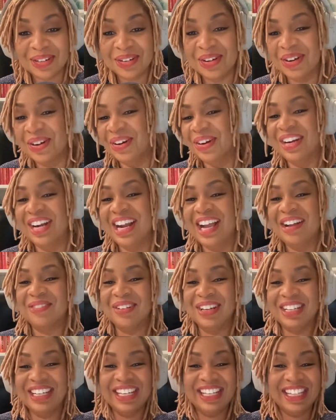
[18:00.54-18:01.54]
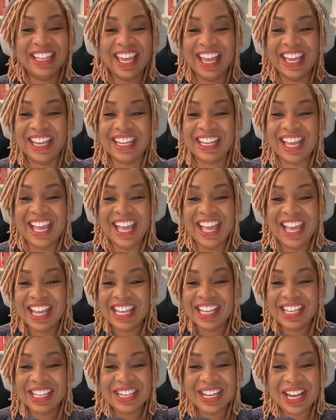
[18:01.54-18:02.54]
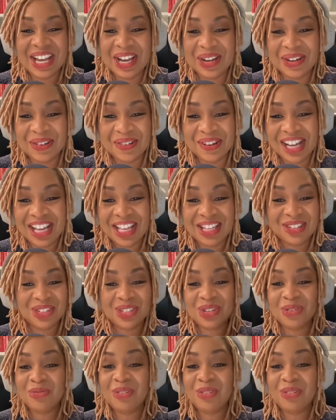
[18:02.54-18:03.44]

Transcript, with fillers: or I want to, like, you know, do